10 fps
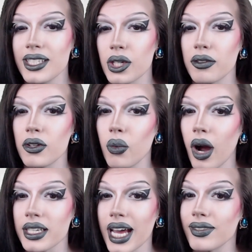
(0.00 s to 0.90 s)
So if you
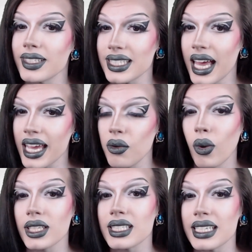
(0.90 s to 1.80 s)
want to have a say in
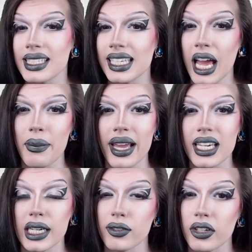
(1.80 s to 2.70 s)
what season I might
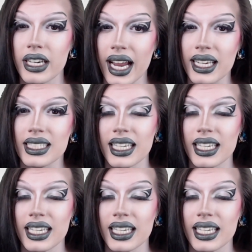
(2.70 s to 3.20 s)
cover next